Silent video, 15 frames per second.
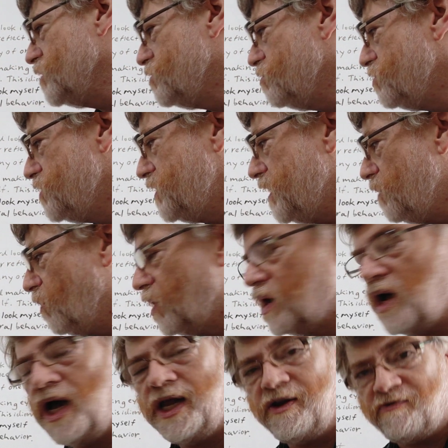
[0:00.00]
to see what
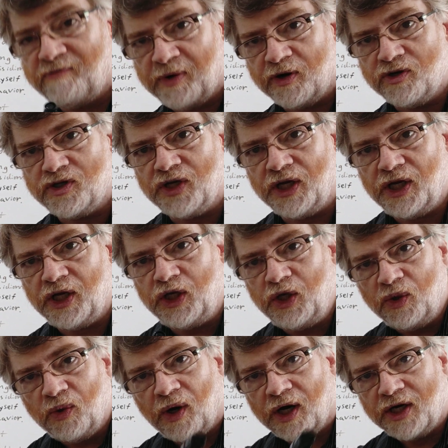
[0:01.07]
kind of person
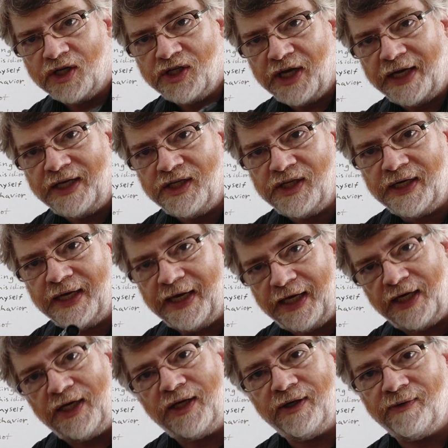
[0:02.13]
you are changing
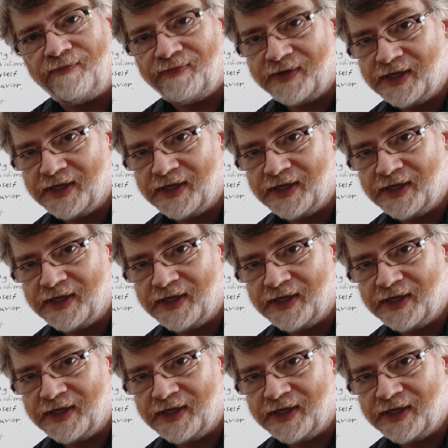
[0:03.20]
into.